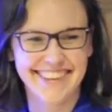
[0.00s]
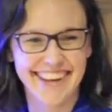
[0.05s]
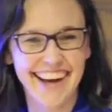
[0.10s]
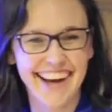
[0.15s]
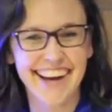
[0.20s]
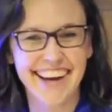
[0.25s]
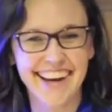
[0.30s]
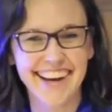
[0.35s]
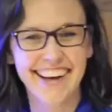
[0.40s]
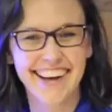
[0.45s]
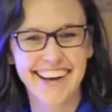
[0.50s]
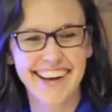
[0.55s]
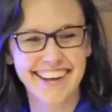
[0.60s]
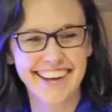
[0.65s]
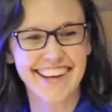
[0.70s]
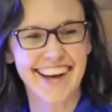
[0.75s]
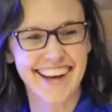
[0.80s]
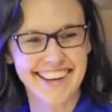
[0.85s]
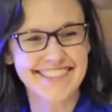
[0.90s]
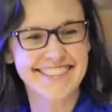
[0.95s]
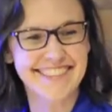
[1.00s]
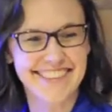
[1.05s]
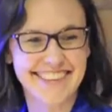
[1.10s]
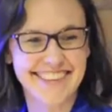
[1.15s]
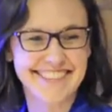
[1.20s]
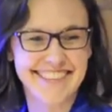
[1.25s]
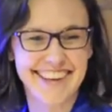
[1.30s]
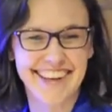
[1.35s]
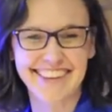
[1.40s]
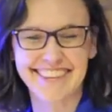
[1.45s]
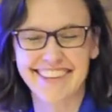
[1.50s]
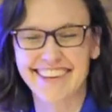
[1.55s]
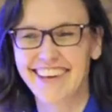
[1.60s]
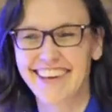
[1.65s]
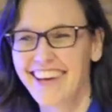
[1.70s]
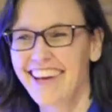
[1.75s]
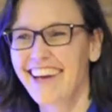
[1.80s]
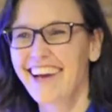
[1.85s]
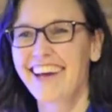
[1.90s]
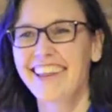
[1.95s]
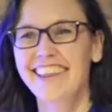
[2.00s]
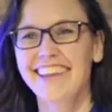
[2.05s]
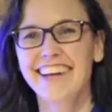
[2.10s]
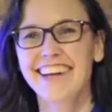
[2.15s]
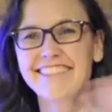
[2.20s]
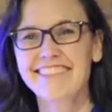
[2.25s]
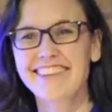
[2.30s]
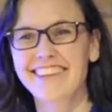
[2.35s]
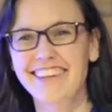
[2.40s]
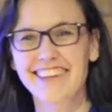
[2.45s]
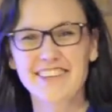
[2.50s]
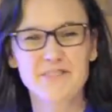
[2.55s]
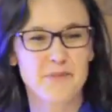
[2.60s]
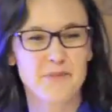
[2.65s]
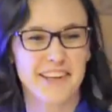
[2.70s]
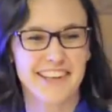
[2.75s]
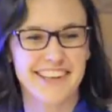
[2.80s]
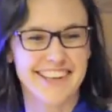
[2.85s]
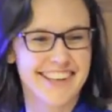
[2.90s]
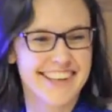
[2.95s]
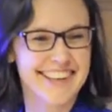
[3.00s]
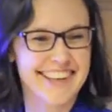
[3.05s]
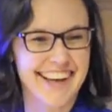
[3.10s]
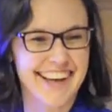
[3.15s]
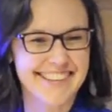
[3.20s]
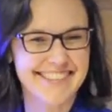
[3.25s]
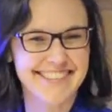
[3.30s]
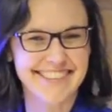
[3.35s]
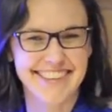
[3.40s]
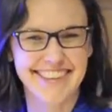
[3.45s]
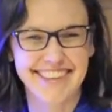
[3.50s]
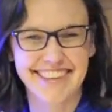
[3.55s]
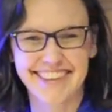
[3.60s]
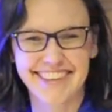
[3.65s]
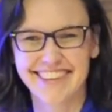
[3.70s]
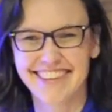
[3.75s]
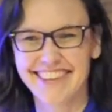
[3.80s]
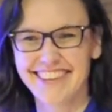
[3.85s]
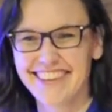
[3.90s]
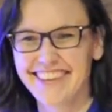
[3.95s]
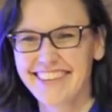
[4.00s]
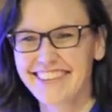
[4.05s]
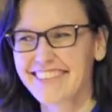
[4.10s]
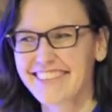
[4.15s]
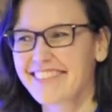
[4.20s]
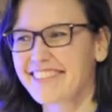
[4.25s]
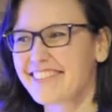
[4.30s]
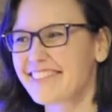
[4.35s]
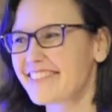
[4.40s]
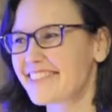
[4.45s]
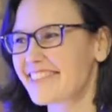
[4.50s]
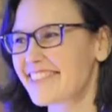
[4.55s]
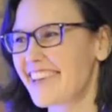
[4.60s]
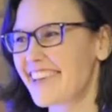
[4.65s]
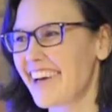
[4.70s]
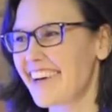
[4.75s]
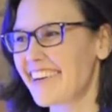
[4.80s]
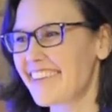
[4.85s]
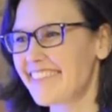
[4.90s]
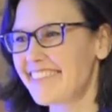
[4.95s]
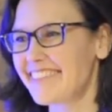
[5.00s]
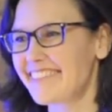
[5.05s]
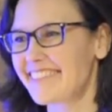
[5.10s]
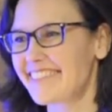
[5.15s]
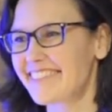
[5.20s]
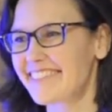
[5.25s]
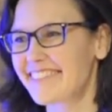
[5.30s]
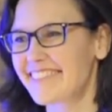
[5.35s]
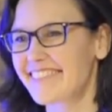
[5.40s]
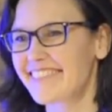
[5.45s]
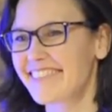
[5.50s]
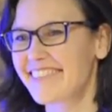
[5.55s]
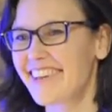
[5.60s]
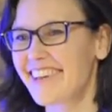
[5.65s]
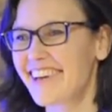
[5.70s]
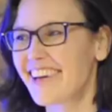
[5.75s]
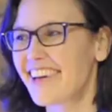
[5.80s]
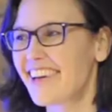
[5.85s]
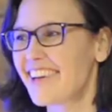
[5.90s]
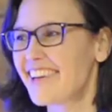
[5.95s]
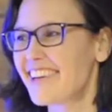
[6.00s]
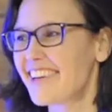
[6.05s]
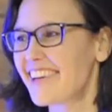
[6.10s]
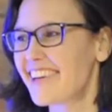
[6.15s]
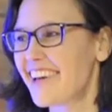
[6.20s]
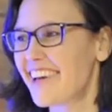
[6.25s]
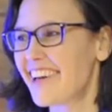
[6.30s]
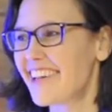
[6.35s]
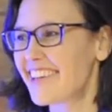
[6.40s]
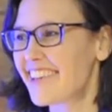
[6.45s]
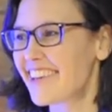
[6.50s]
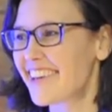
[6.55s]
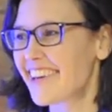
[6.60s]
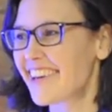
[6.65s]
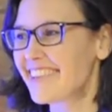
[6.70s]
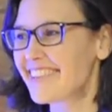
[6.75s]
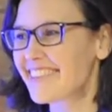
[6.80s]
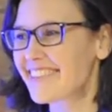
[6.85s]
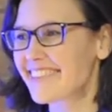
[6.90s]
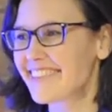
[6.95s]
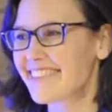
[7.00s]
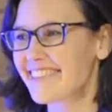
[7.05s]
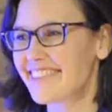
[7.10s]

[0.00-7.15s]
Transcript: Yeah, yes, exactly. And then everything gets bigger, yes. Yeah. Anything else?